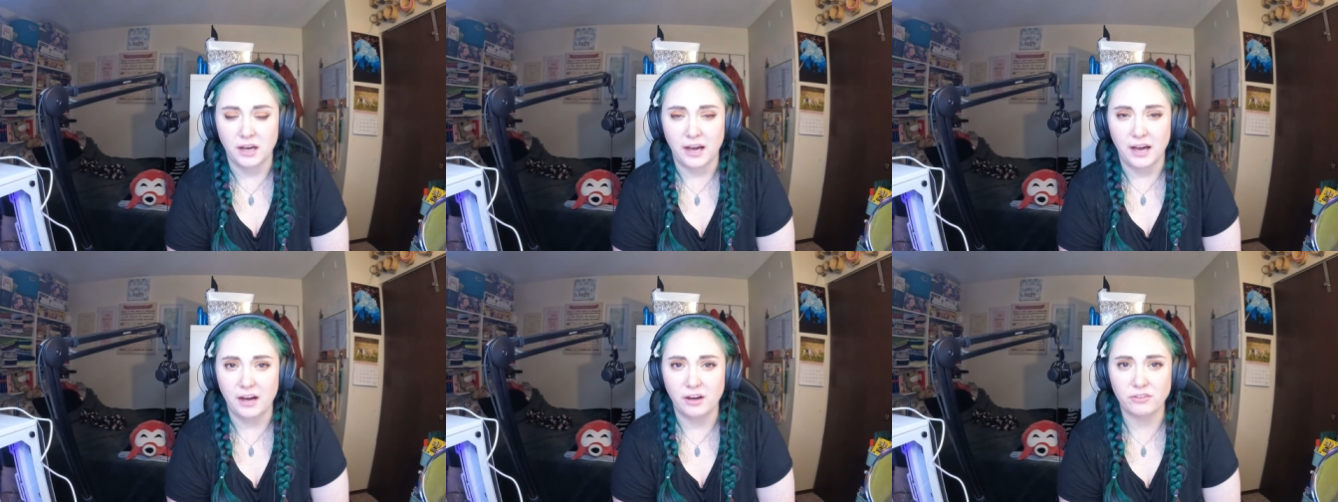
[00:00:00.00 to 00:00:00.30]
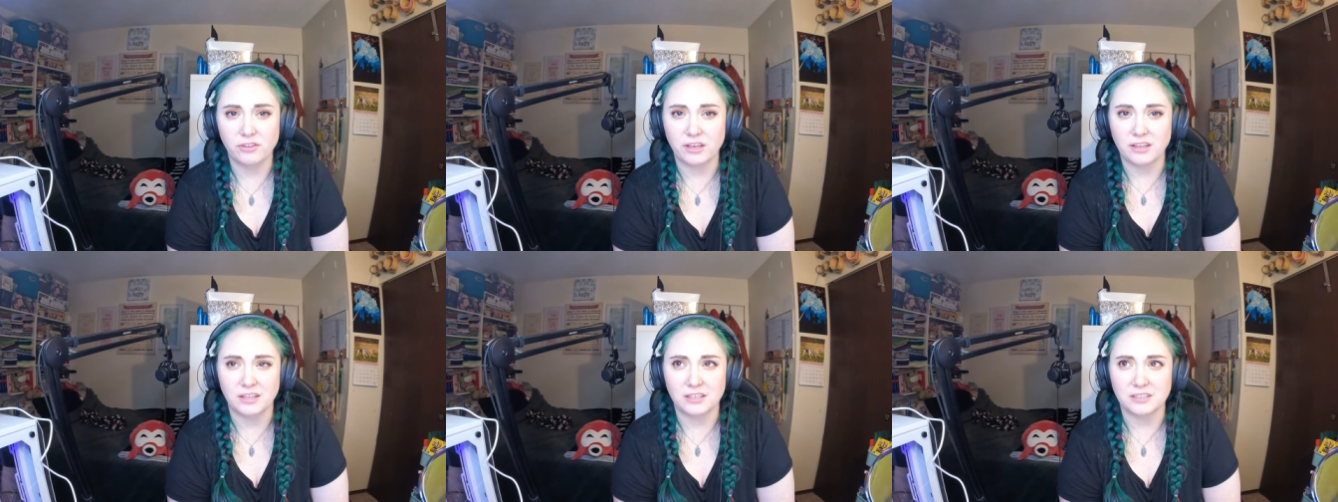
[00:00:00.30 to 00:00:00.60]
I
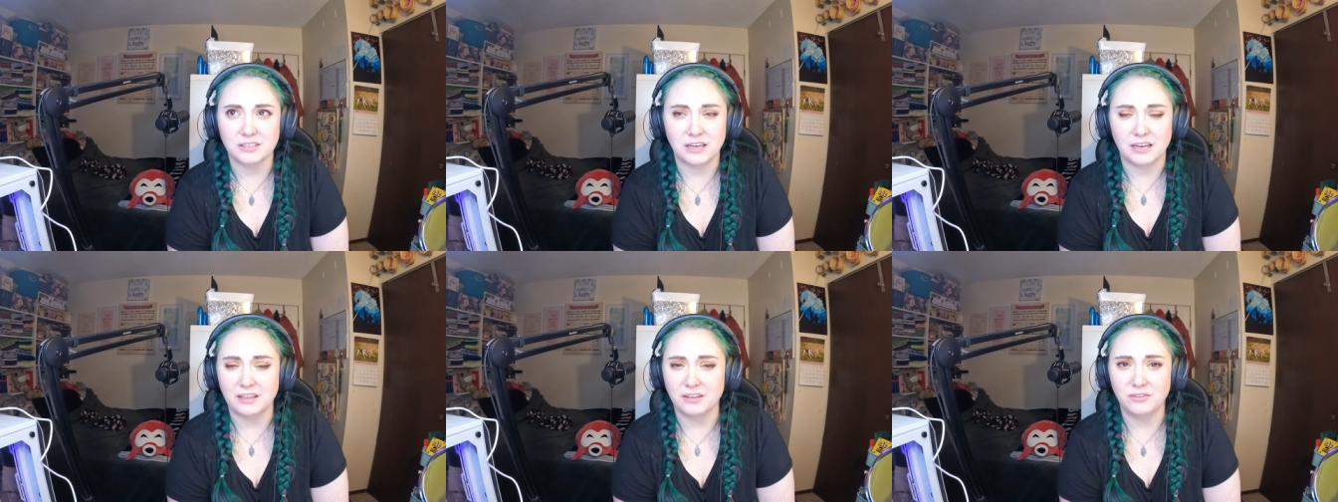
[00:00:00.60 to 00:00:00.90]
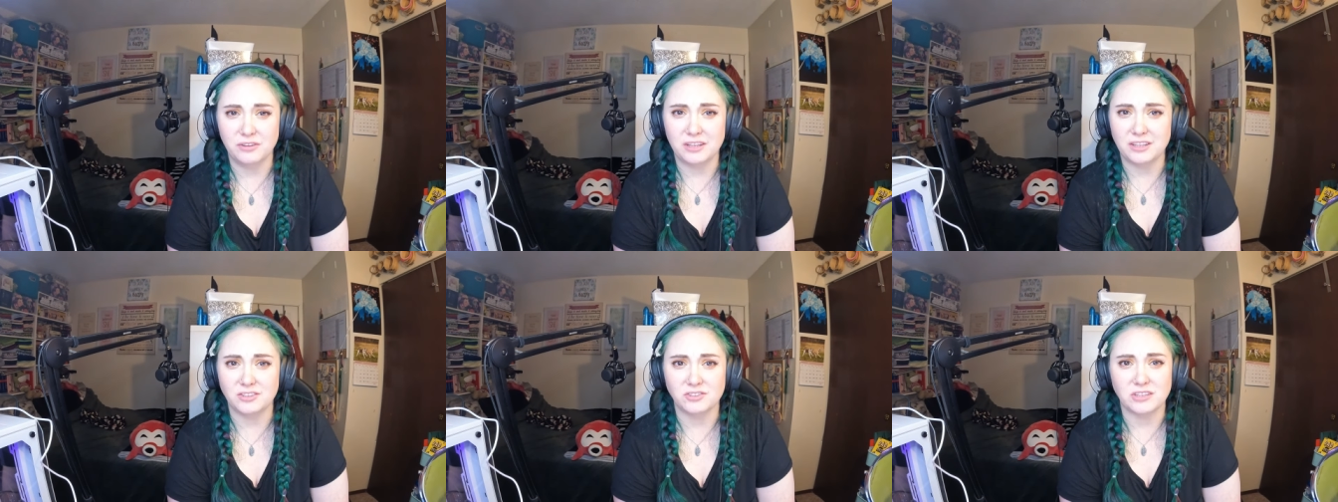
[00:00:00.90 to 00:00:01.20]
don't think this, I
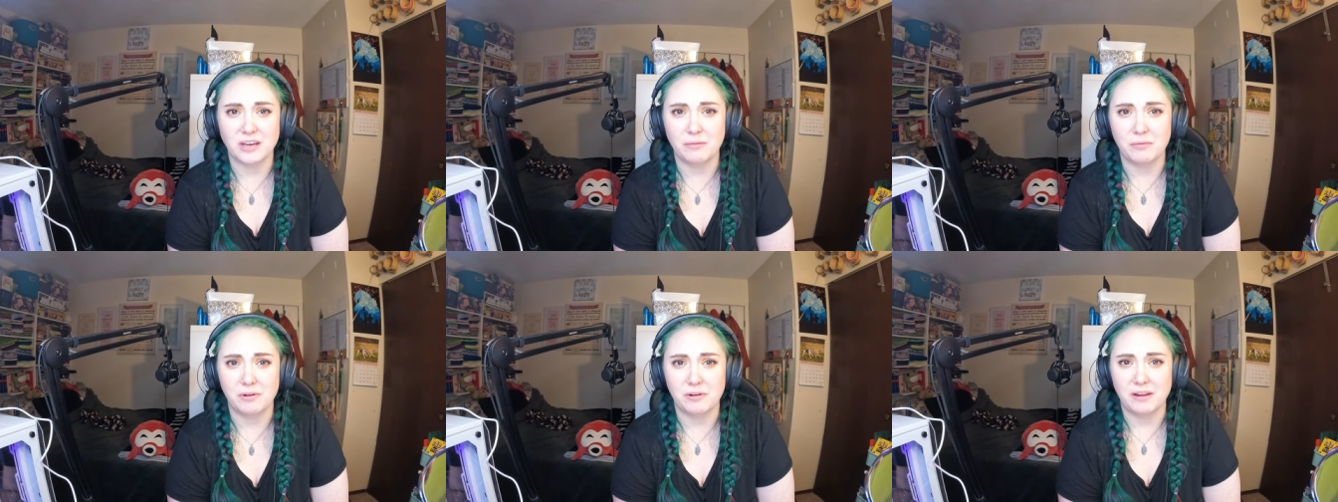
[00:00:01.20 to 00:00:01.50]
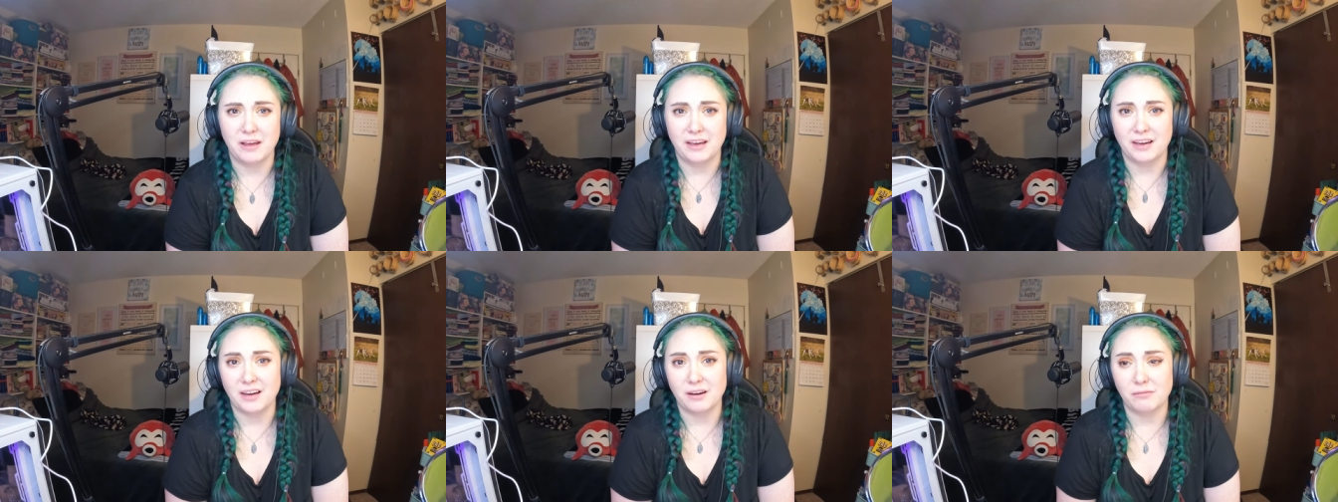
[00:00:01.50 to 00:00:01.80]
don't think there's coming,
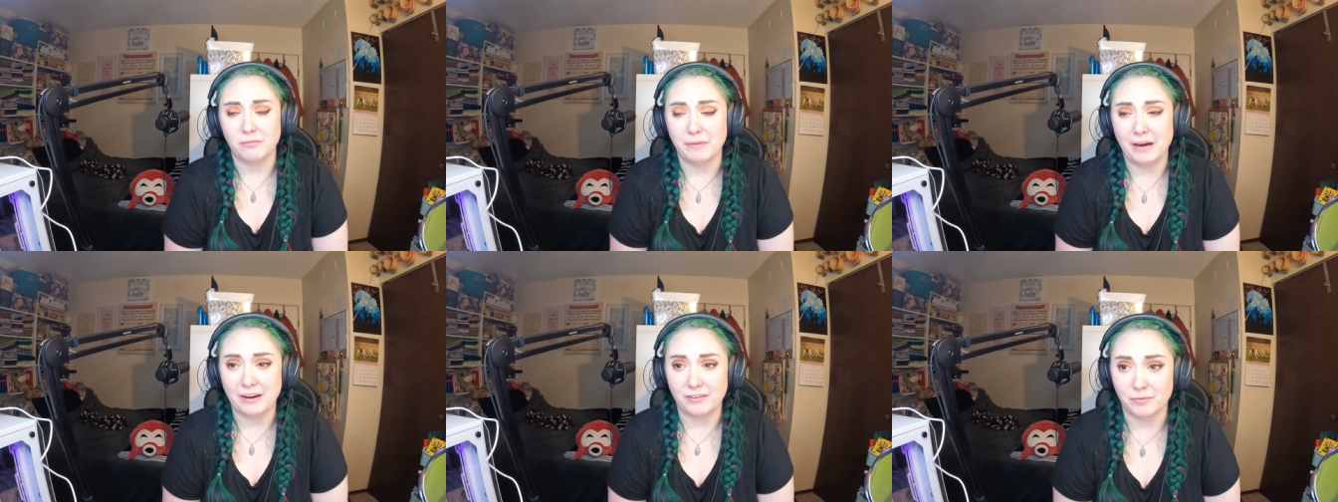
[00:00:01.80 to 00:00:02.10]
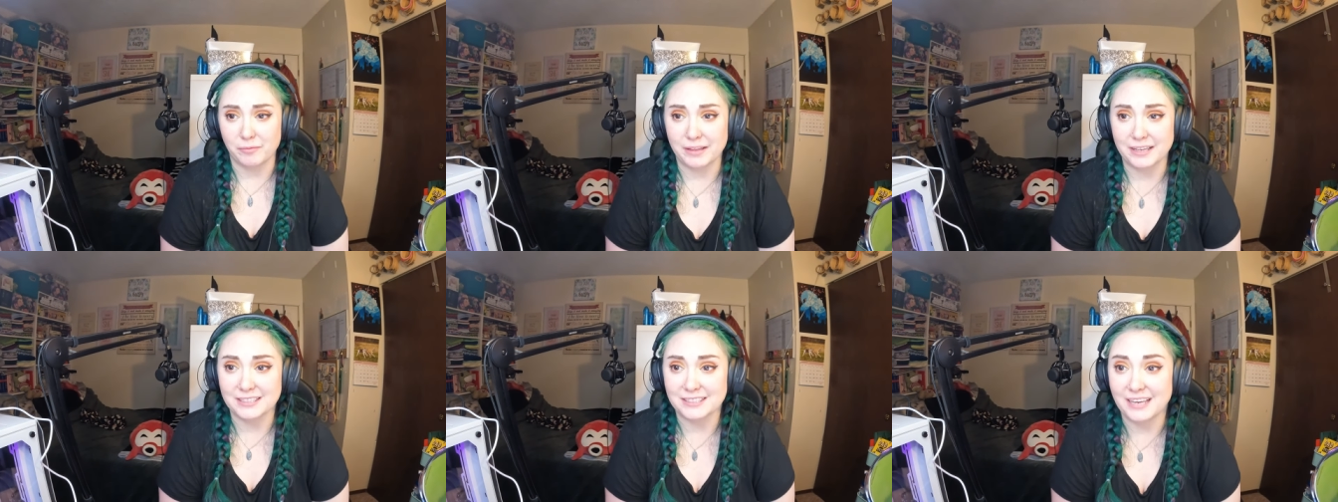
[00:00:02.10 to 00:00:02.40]
ain't coming back
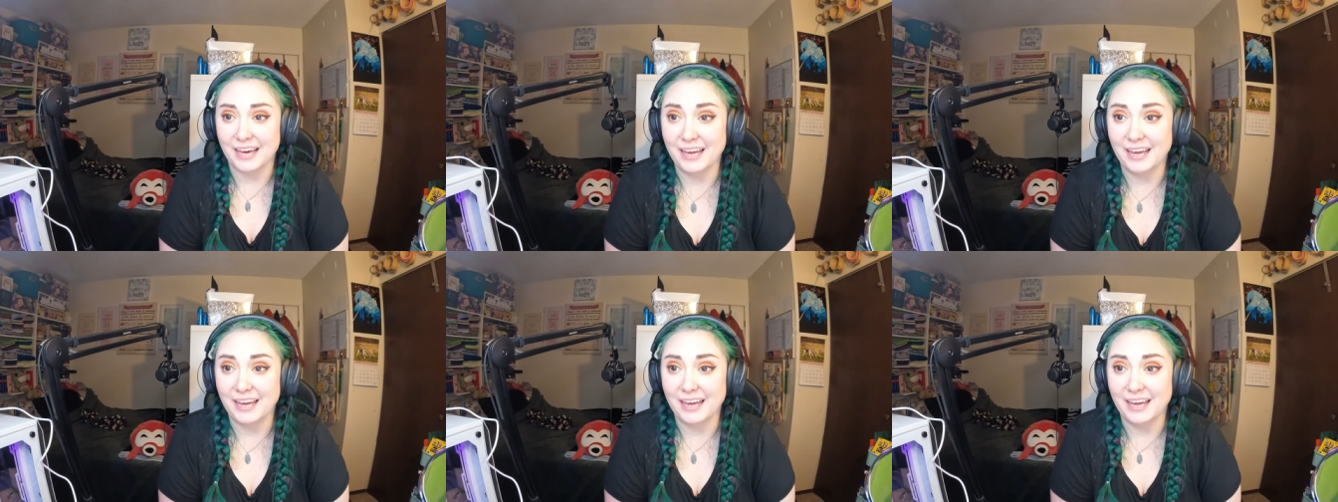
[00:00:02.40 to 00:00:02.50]
from this.